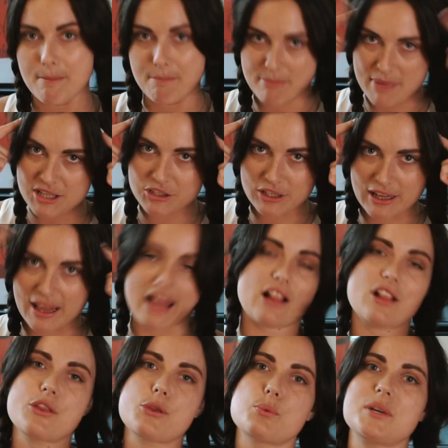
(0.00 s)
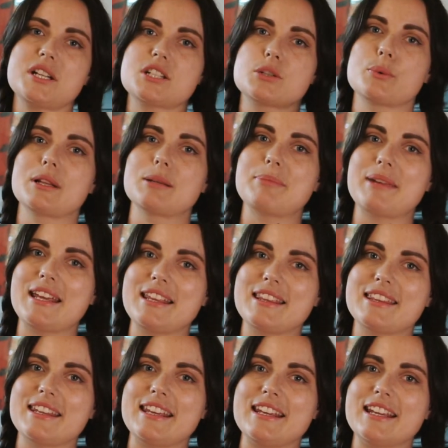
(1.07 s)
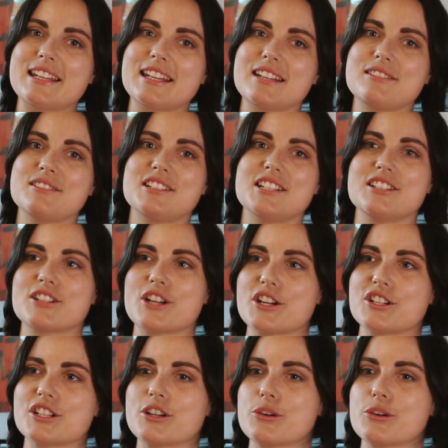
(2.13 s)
mental health, which will be the discussion